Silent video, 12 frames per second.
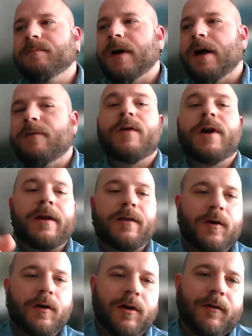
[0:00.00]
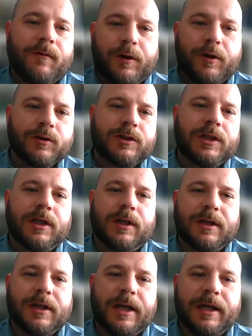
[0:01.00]
afraid of using
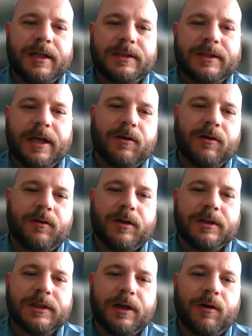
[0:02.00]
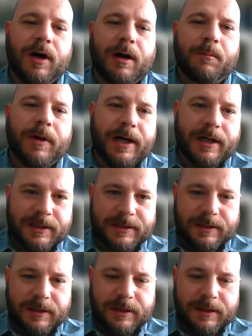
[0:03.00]
second-hand parts